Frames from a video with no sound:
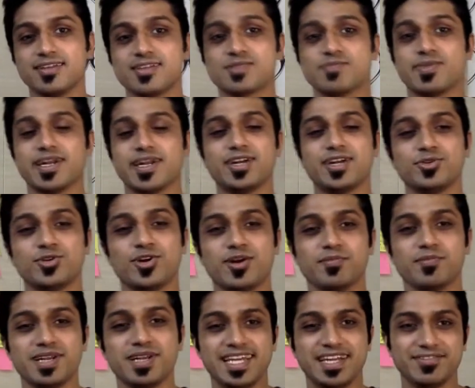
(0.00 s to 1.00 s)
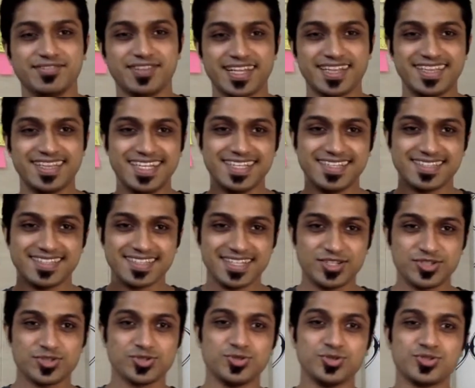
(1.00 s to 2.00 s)
but I do not believe that these
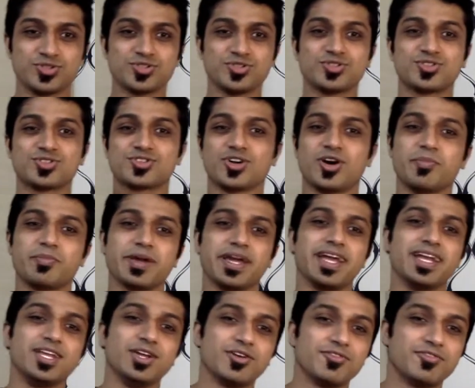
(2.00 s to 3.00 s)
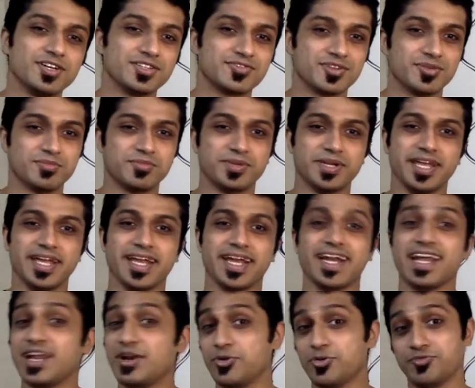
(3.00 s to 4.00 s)
issues should stop any of us from praying. And
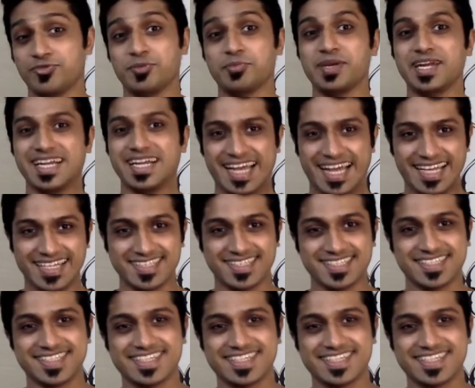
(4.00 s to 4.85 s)
I know for me it has.